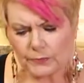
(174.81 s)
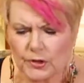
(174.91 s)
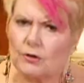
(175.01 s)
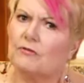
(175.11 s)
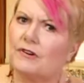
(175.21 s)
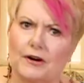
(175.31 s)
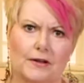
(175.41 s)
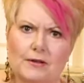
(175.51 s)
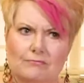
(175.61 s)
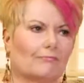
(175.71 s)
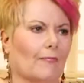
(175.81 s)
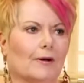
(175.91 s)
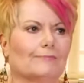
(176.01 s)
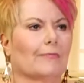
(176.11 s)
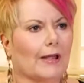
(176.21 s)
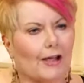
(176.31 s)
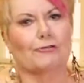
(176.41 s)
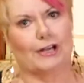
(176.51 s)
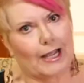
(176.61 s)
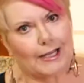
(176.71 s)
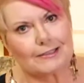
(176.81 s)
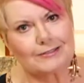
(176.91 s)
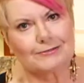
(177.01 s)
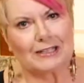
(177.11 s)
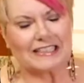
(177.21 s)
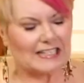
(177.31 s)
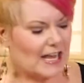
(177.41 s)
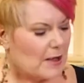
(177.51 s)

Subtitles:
you know, very everyday, right?